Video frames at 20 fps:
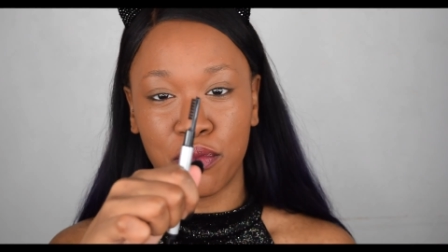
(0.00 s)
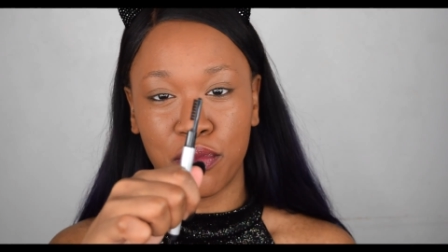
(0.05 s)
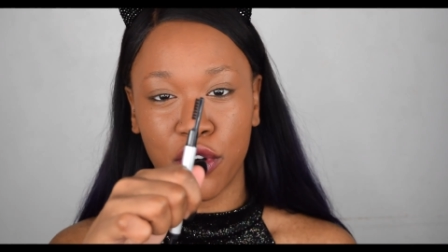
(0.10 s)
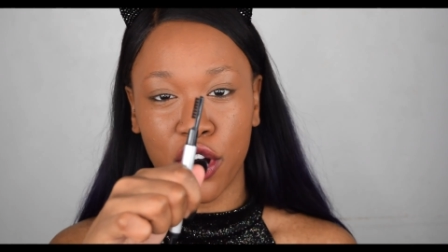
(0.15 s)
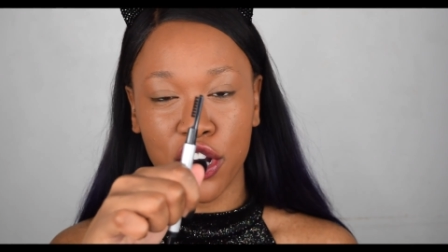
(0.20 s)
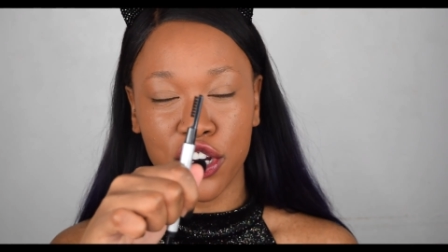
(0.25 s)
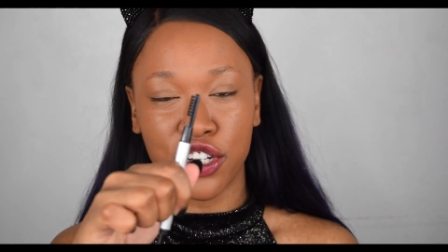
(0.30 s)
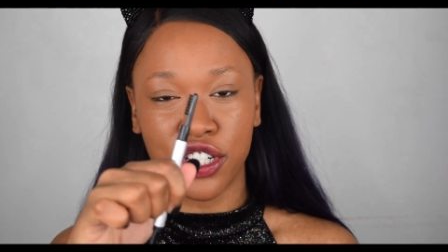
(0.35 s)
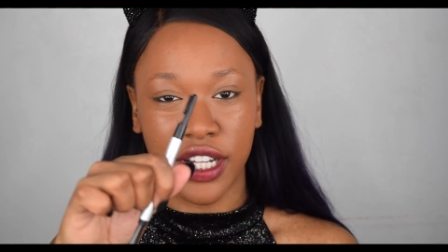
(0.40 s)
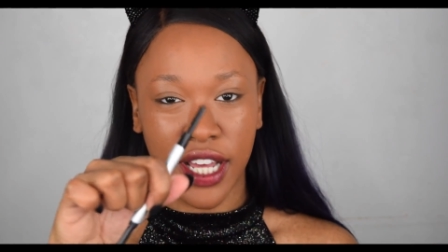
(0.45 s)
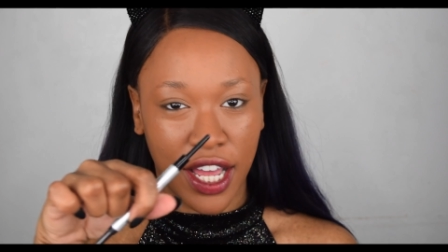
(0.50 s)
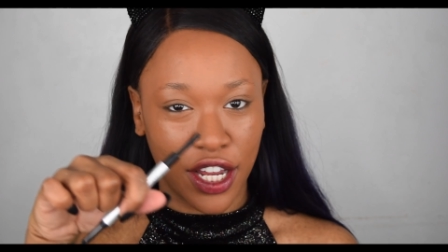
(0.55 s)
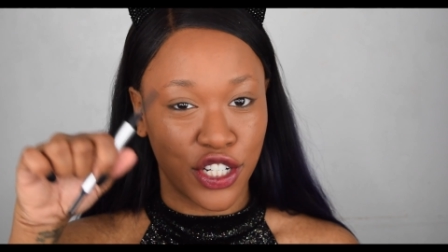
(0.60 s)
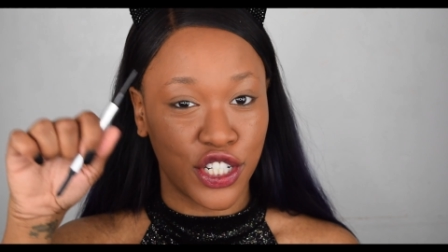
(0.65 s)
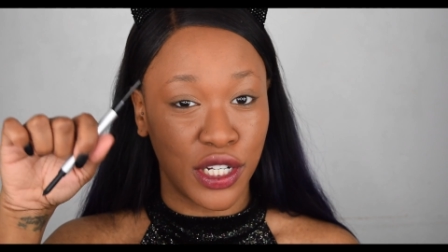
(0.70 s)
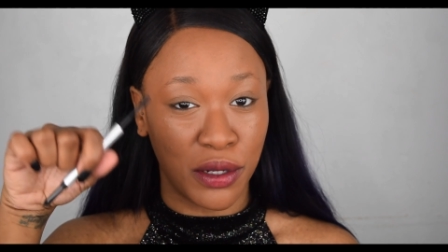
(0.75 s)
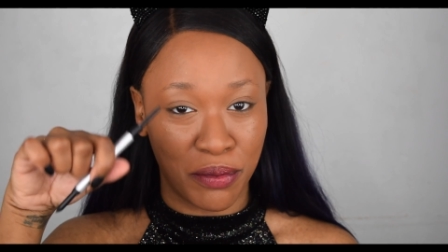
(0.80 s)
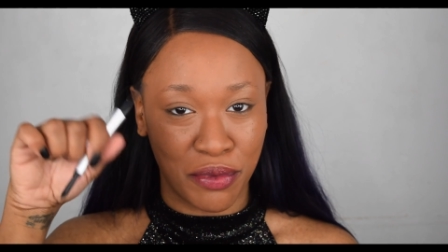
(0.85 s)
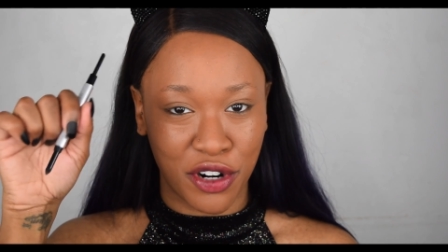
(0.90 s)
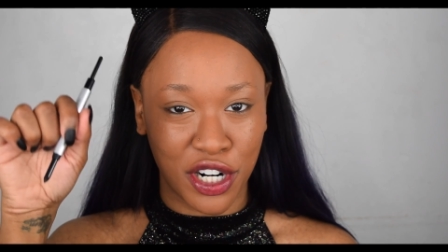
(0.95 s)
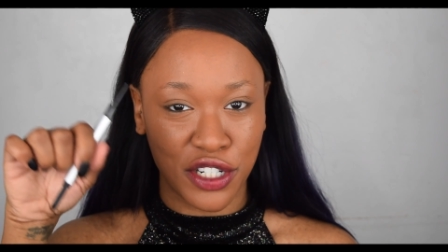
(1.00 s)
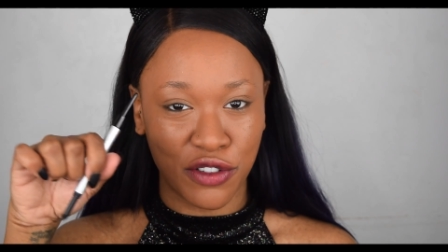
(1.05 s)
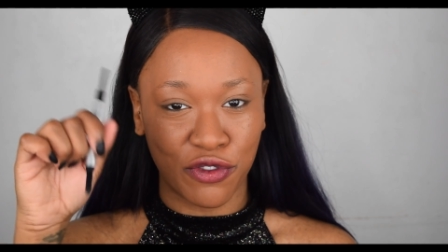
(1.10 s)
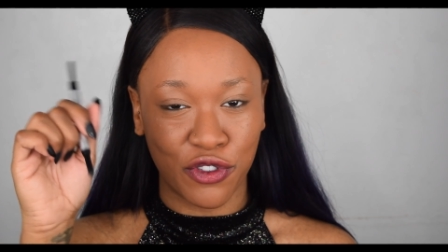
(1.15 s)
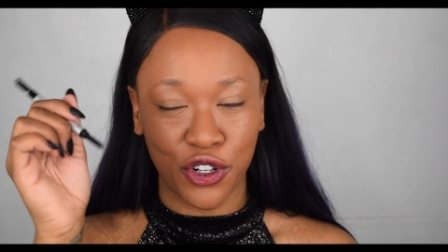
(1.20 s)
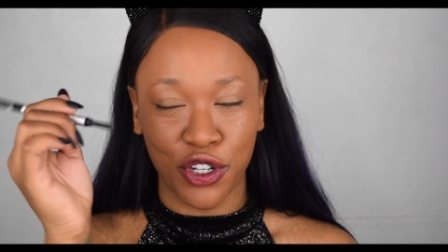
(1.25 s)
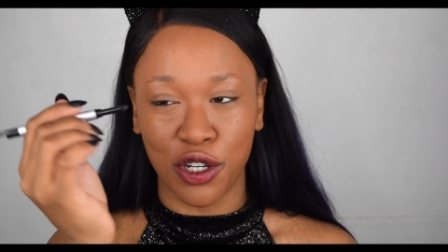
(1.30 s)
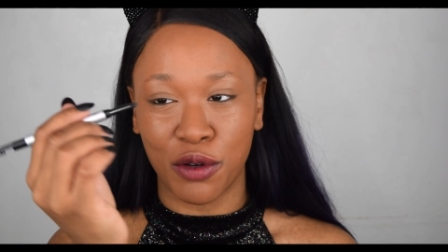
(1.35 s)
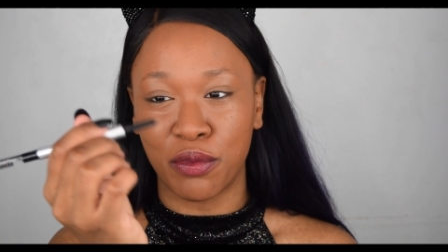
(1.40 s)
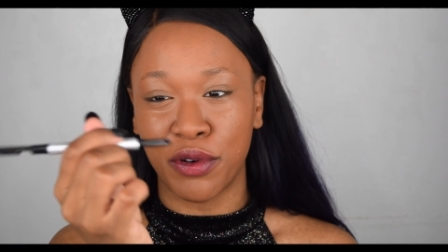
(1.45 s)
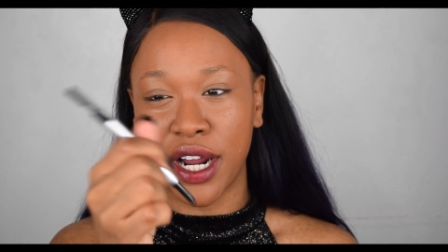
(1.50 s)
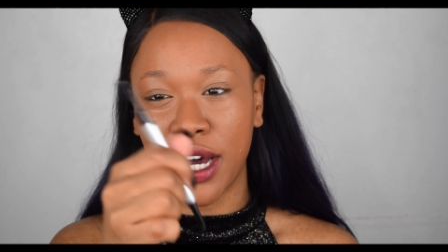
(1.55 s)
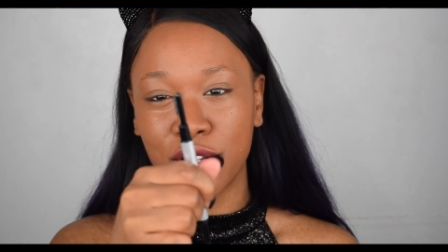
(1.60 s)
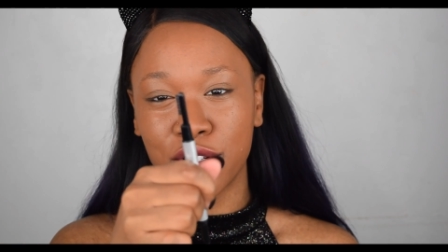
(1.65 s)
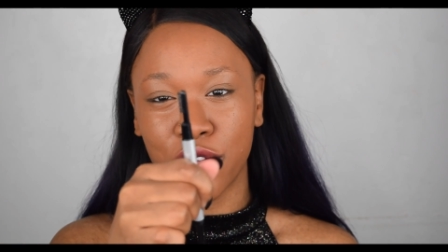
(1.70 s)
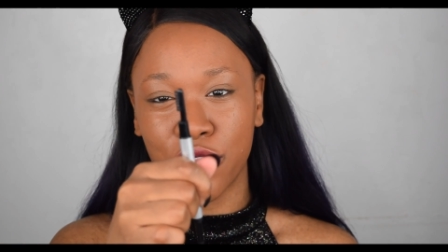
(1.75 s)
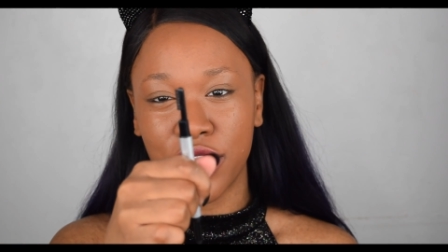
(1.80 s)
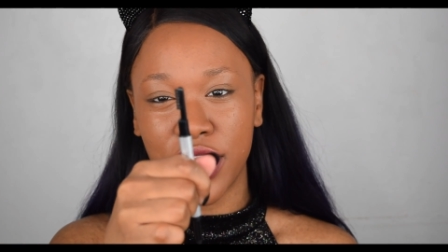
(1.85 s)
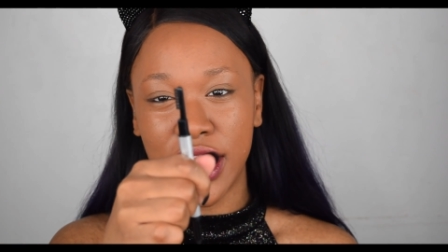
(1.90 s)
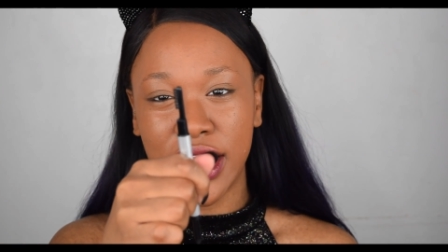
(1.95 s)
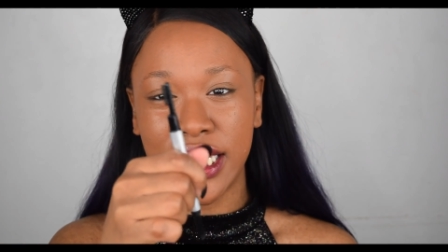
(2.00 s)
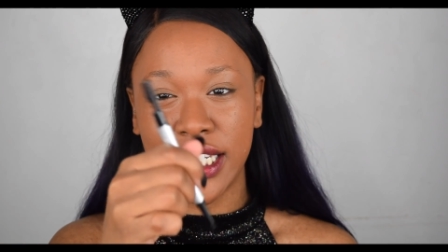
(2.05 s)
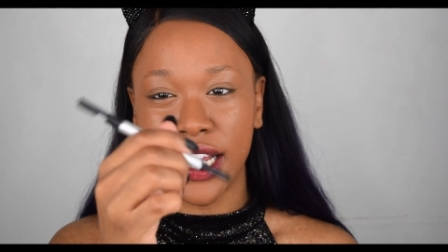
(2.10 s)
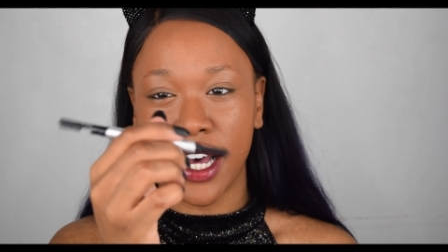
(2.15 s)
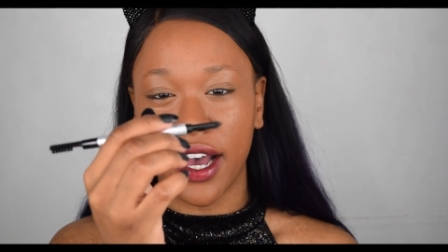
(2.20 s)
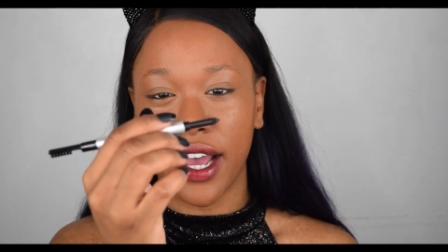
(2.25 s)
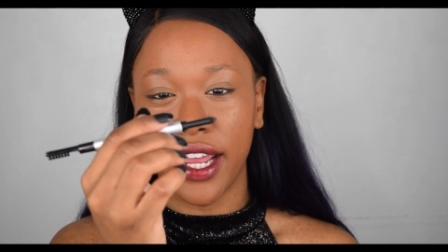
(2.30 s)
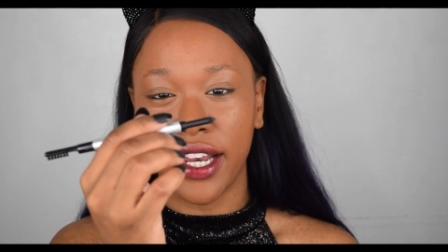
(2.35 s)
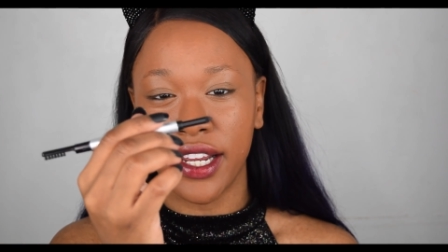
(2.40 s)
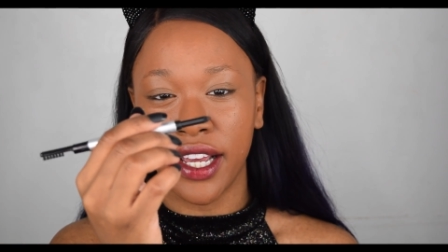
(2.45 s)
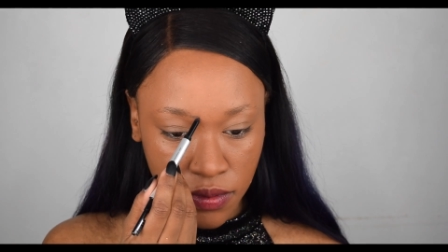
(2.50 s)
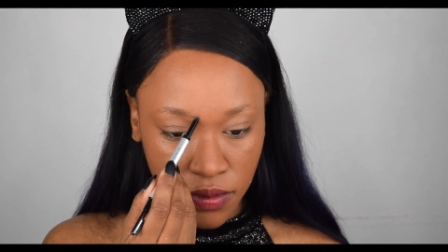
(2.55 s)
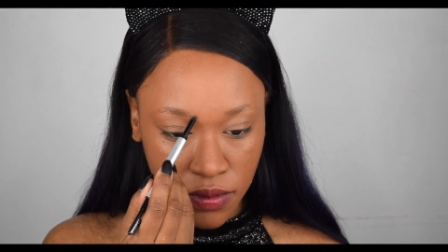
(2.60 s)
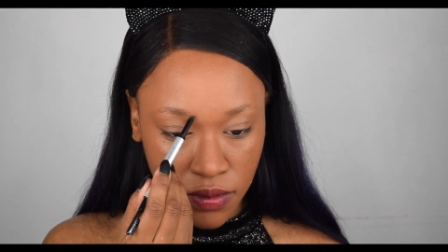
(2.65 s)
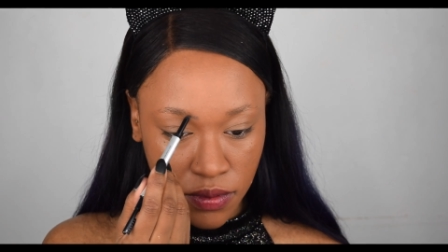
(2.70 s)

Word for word: brush to actually brush through your brows on this side.